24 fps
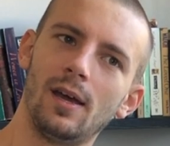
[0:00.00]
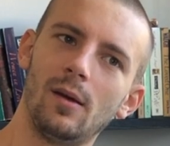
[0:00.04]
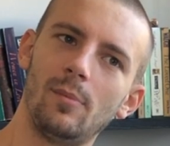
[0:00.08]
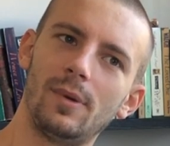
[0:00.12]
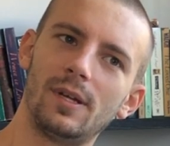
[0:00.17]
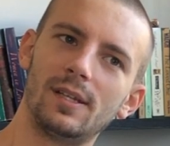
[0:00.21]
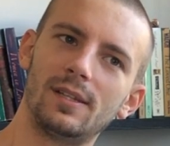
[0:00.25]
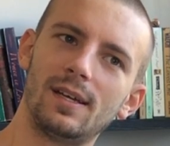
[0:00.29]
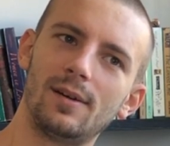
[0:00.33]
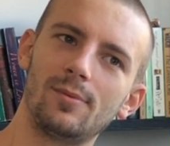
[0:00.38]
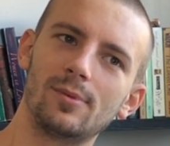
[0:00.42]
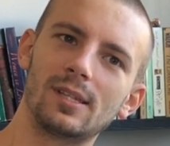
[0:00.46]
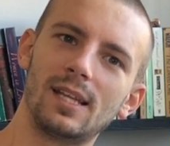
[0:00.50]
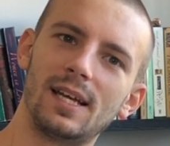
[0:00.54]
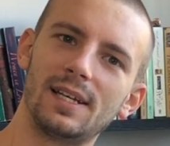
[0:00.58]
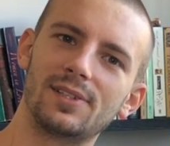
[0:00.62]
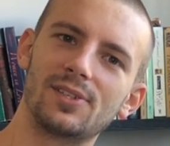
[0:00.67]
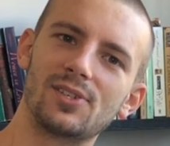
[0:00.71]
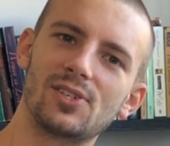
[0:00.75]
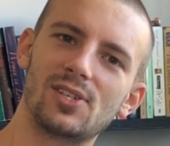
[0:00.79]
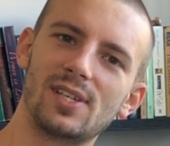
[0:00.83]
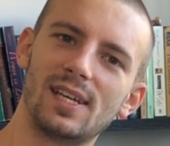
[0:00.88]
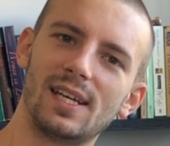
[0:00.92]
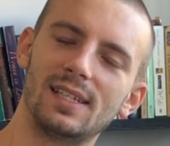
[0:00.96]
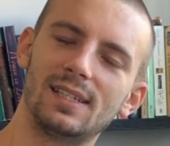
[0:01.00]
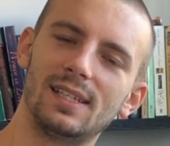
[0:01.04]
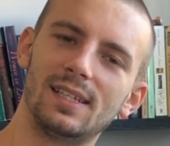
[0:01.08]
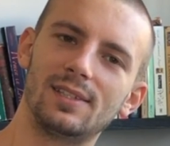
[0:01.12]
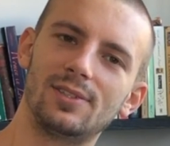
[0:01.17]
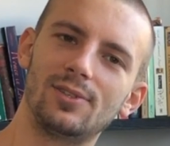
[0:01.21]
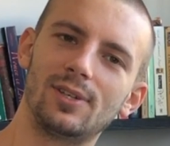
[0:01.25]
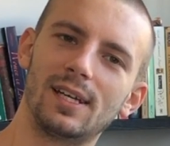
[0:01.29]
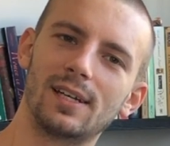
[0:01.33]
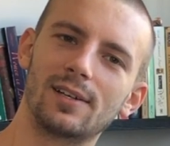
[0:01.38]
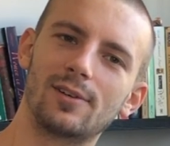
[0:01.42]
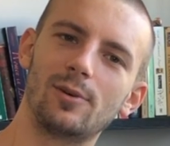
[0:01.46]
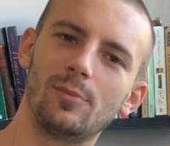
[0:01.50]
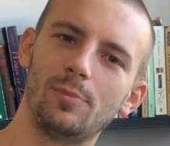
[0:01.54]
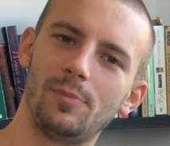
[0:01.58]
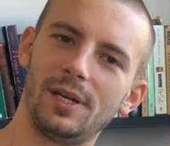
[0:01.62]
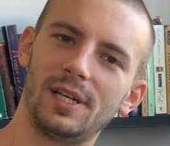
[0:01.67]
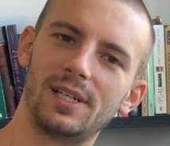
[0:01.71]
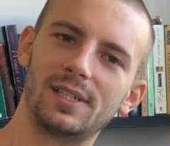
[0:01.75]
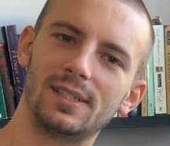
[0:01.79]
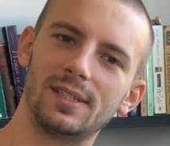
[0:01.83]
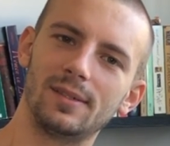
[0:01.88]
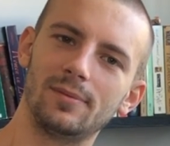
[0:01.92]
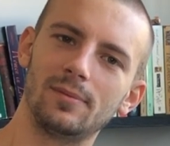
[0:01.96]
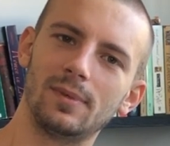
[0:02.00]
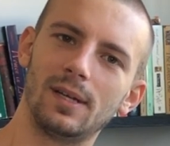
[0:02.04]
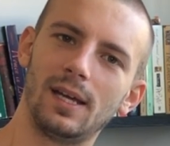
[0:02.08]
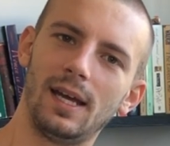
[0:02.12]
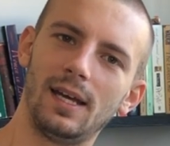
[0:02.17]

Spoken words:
but I would like to say that you can compare them.